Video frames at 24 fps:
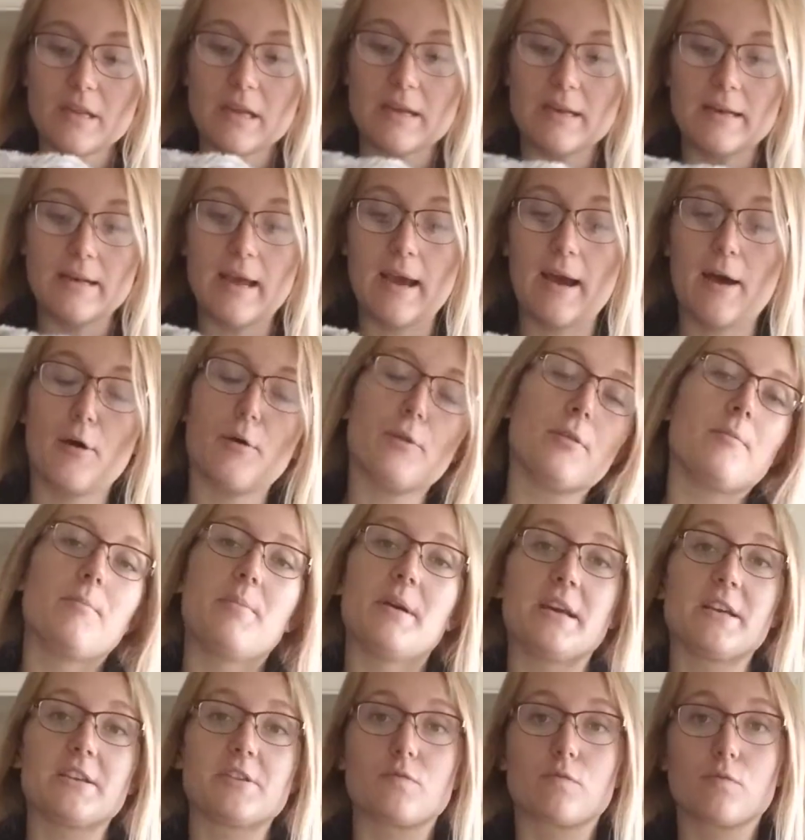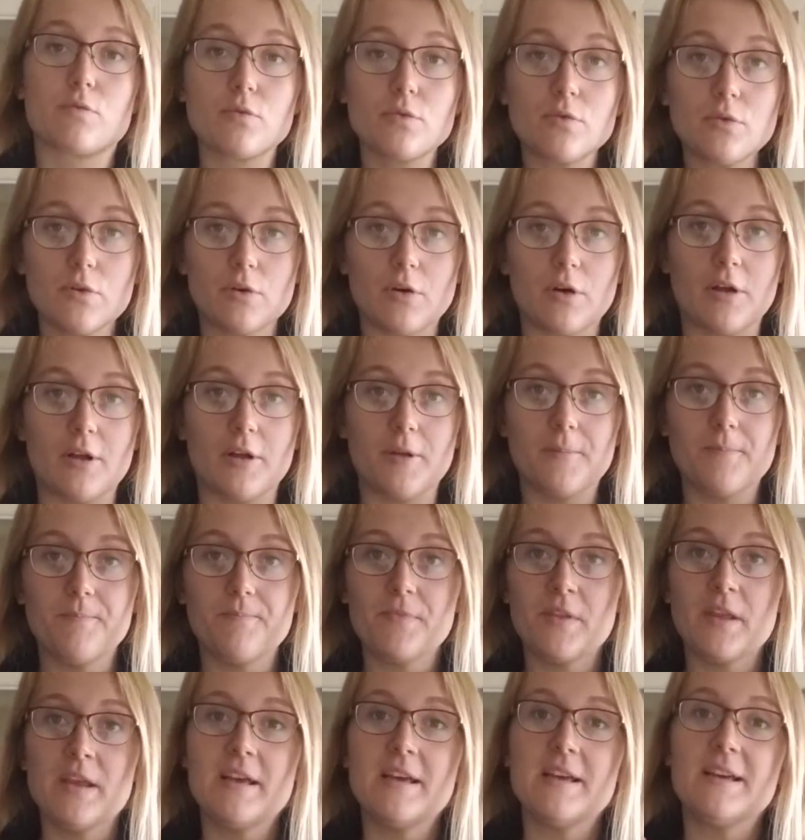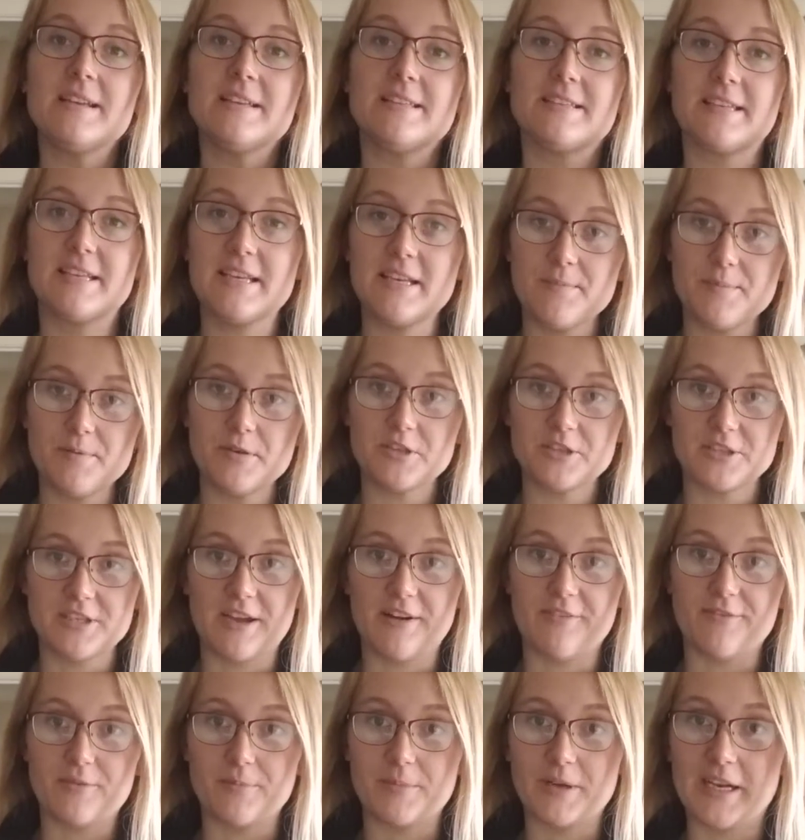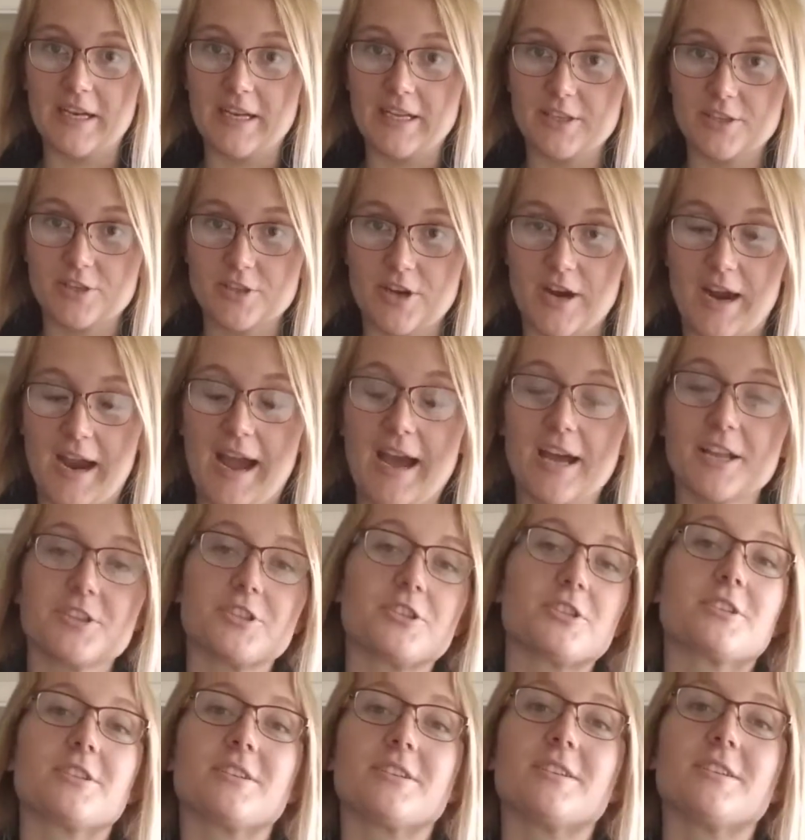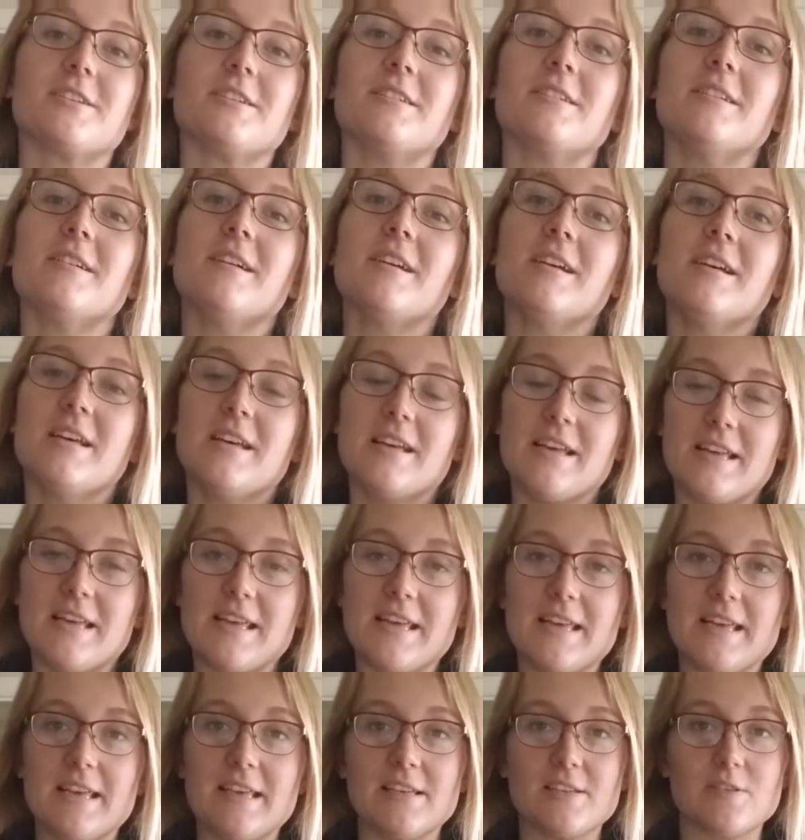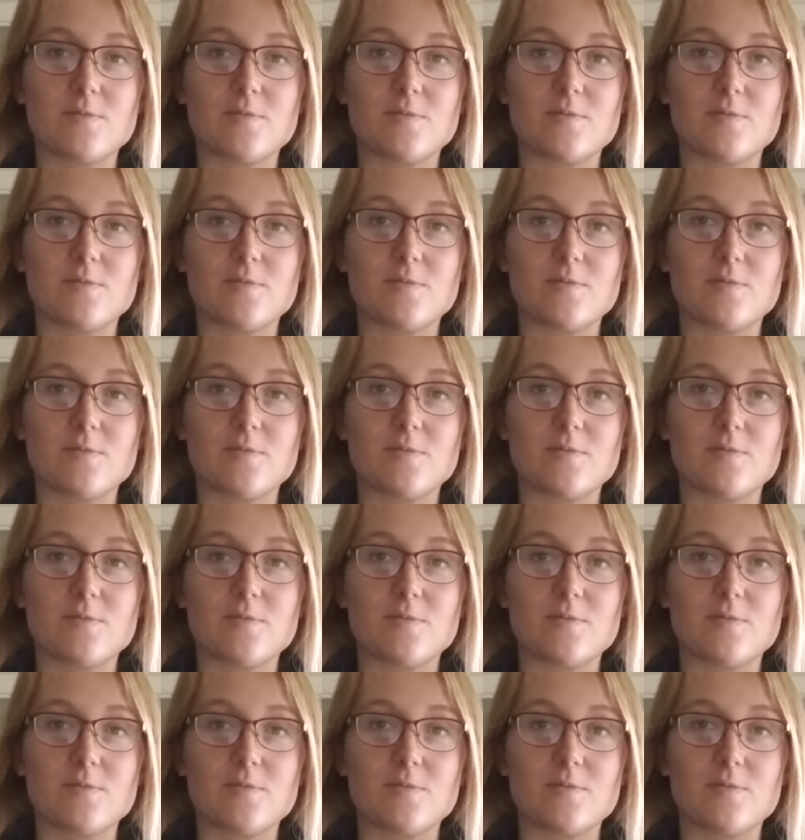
Now, the biggest rule to keep yourself from getting scratched is